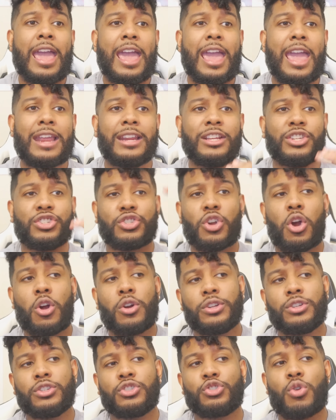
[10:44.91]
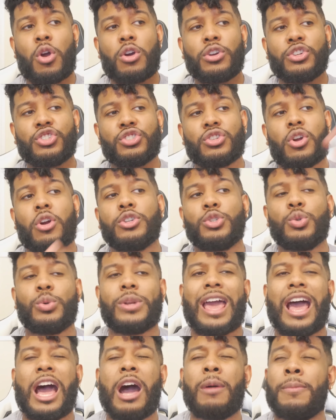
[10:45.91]
and his strongest start to
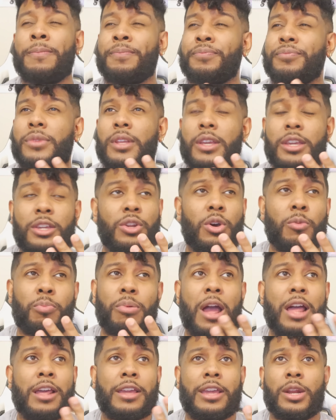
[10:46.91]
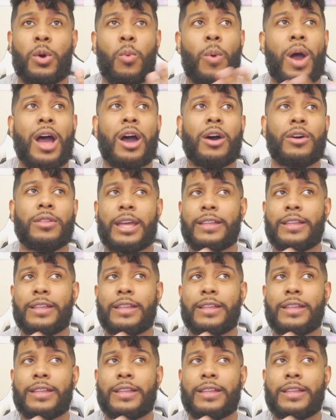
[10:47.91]
an album, you know, probably in a while.